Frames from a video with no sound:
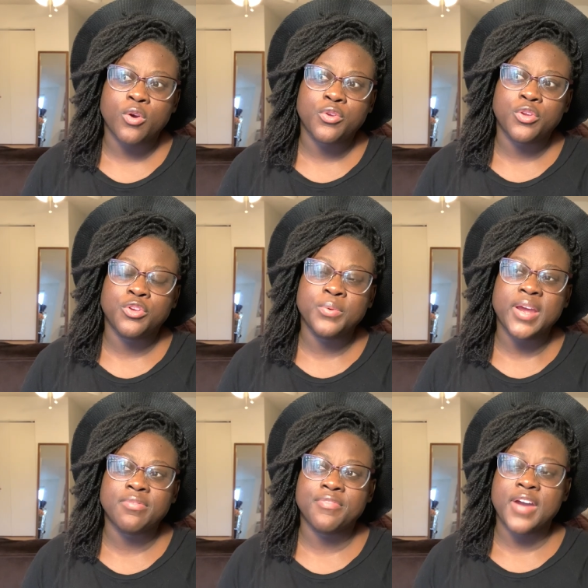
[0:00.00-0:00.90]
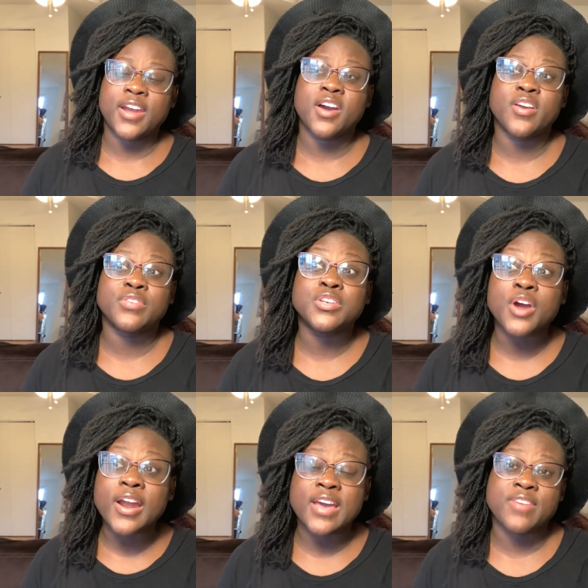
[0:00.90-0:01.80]
you would have to find out if you
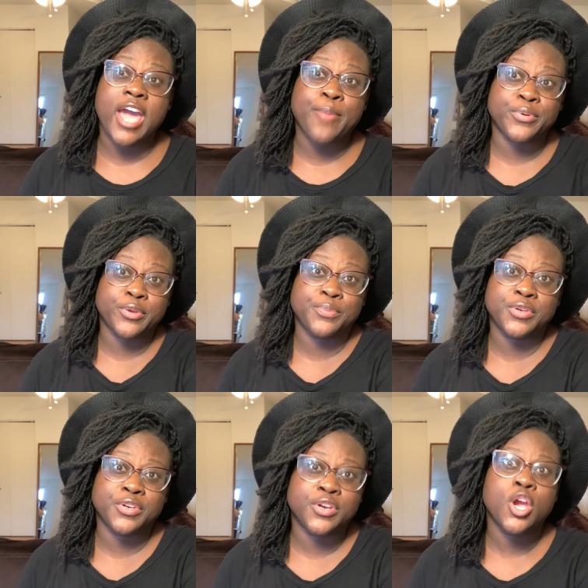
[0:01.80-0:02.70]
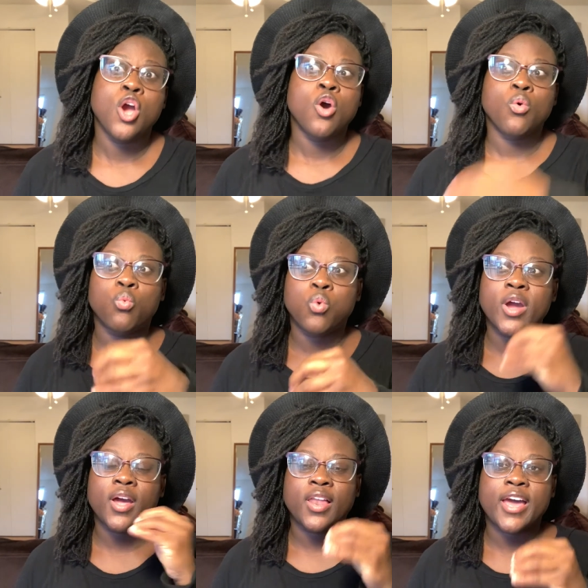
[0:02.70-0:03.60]
don't have an Apple computer,
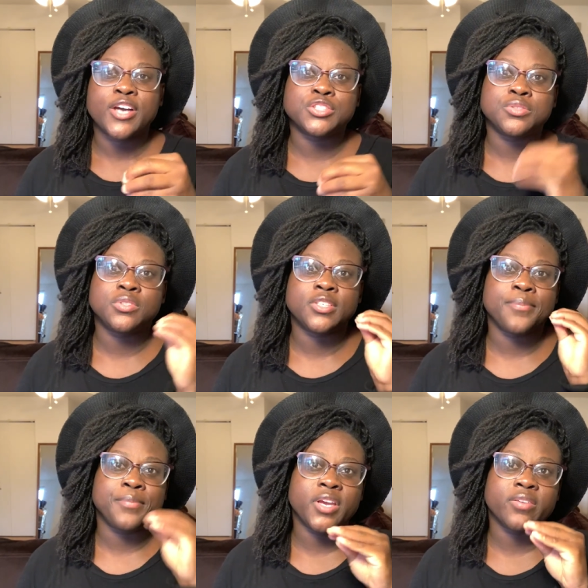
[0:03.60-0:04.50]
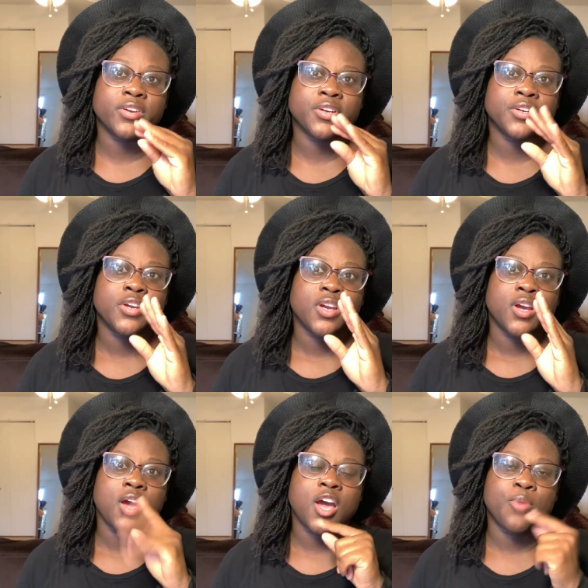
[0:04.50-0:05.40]
what allows you to mirror
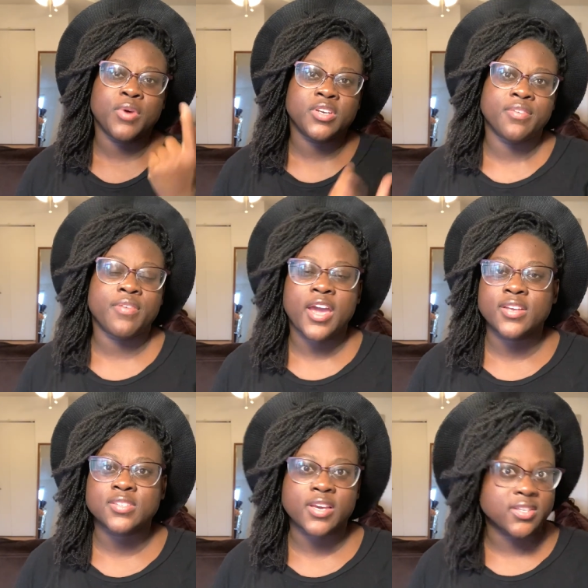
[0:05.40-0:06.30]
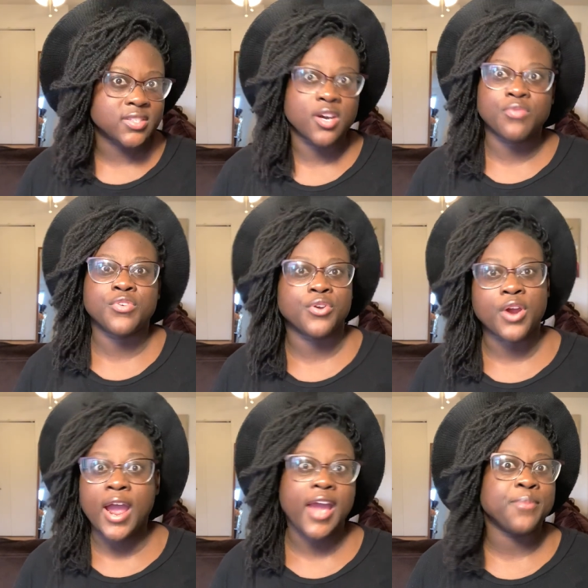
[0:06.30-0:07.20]
um, a device like a cell phone
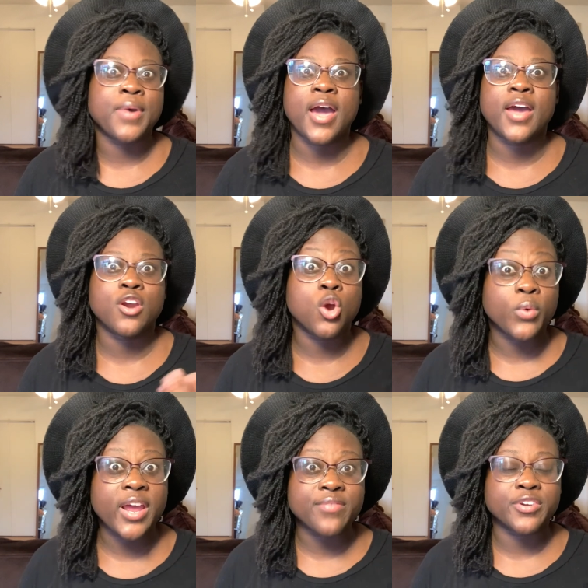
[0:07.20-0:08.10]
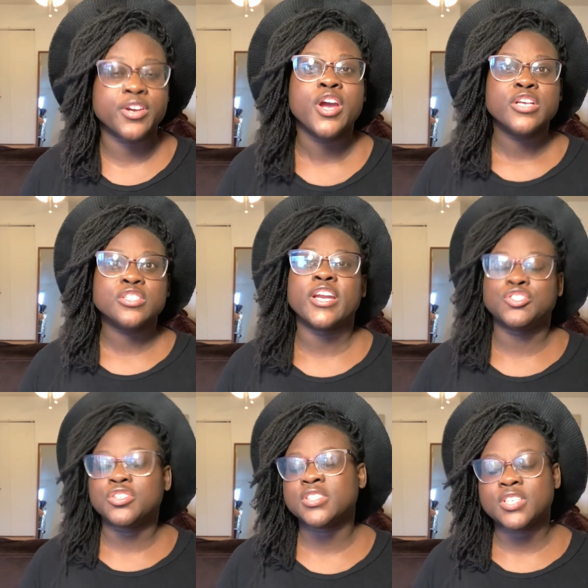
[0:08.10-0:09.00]
or iPod or whatever, so
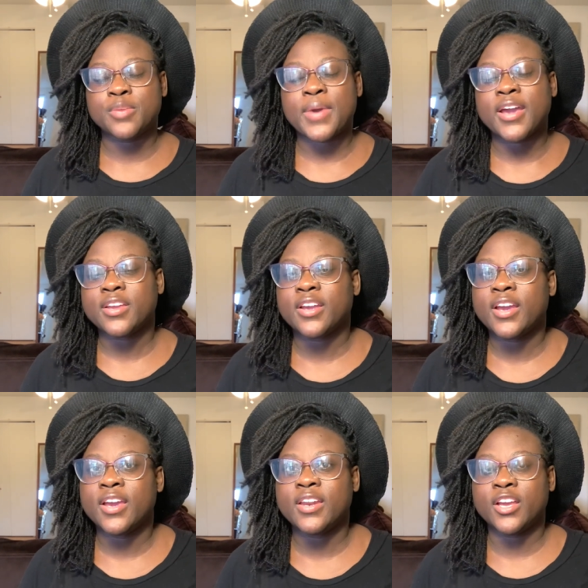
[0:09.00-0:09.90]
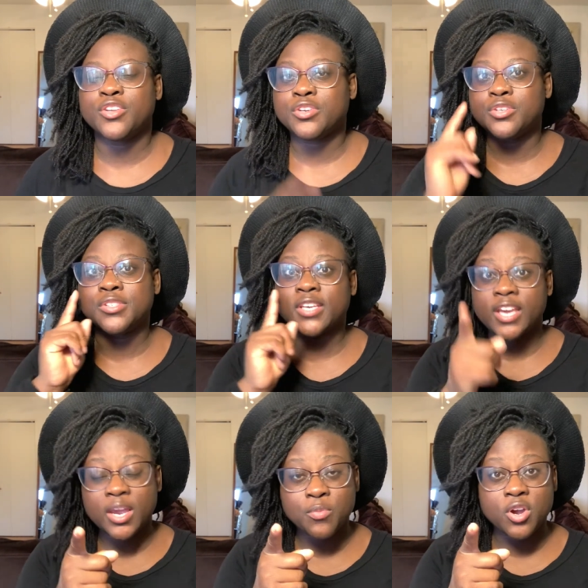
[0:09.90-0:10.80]
that you can see the back of your head and you can use the
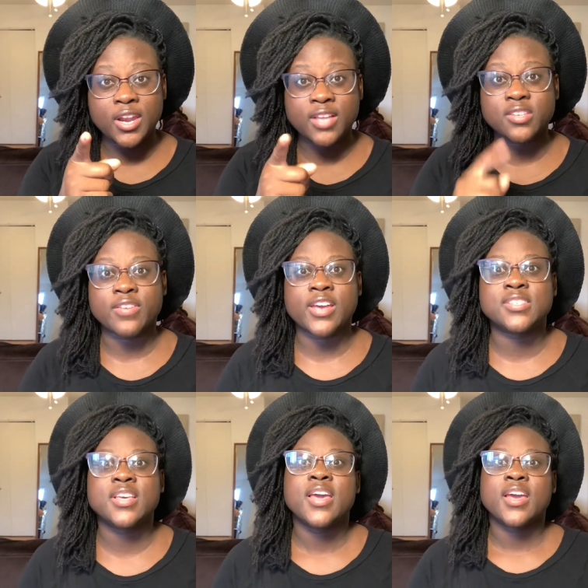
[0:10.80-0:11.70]
camera on that device